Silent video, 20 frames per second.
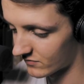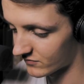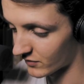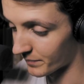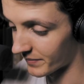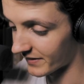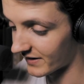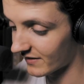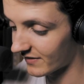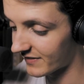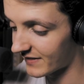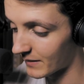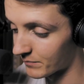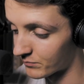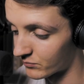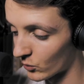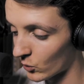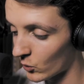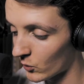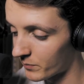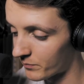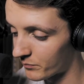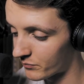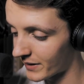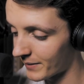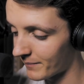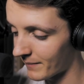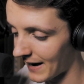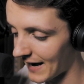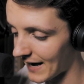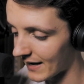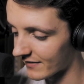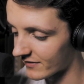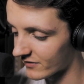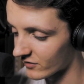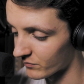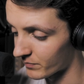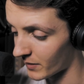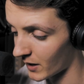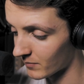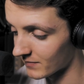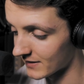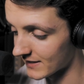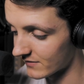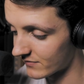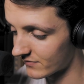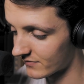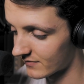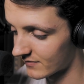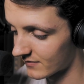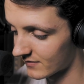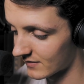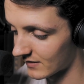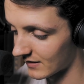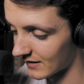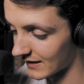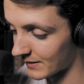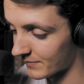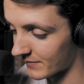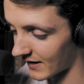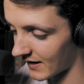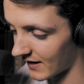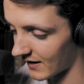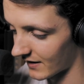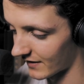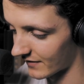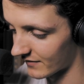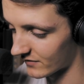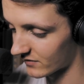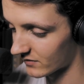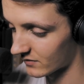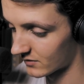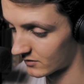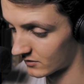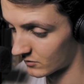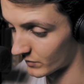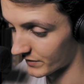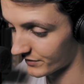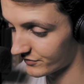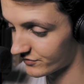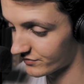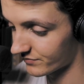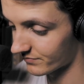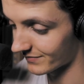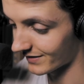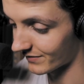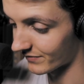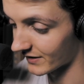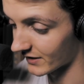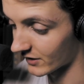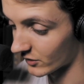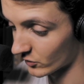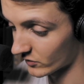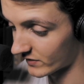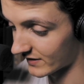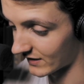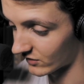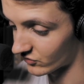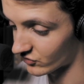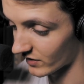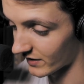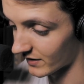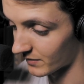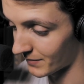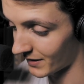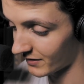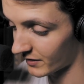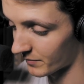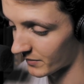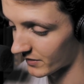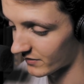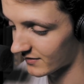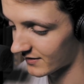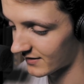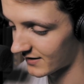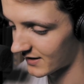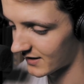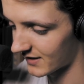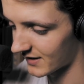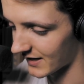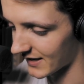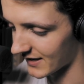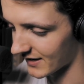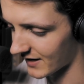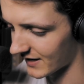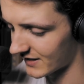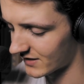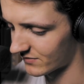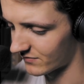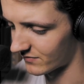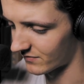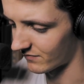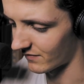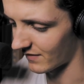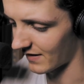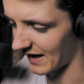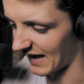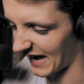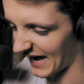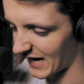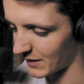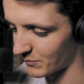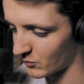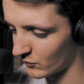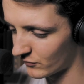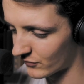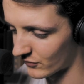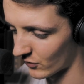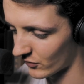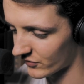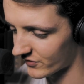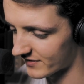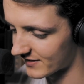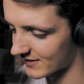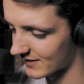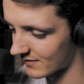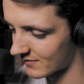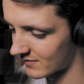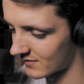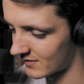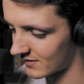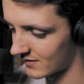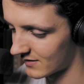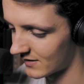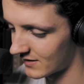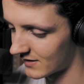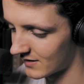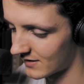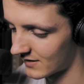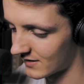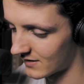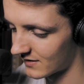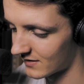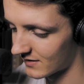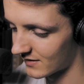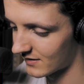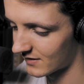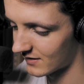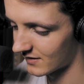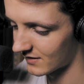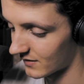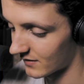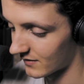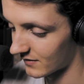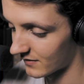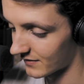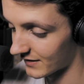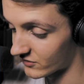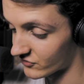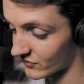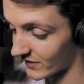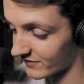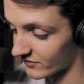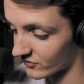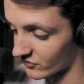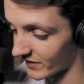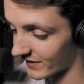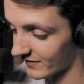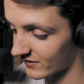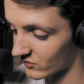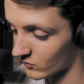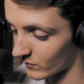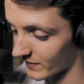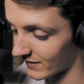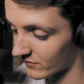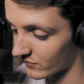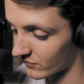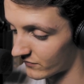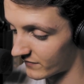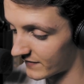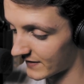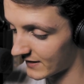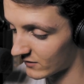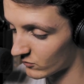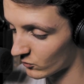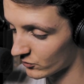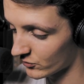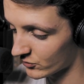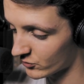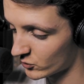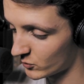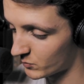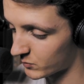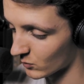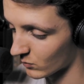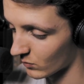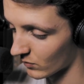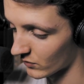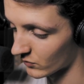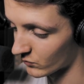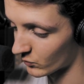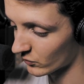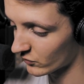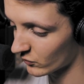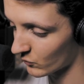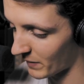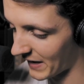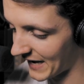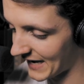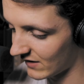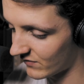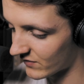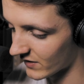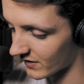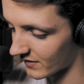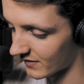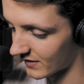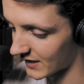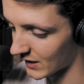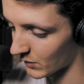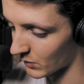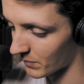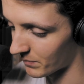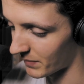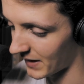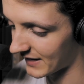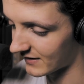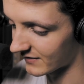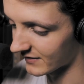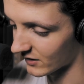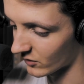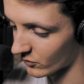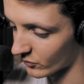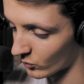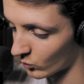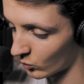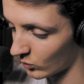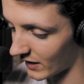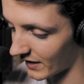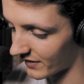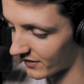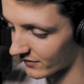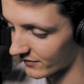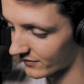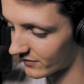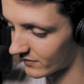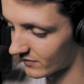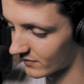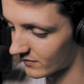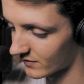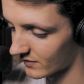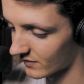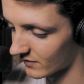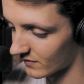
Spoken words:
From beneath their broad brim hats of palm leaf, gleamed eyes, which, even in good nature and merriment, had a kind of animal ferocity. They transgressed without fear or scruple the rules of behaviour that were binding on all others,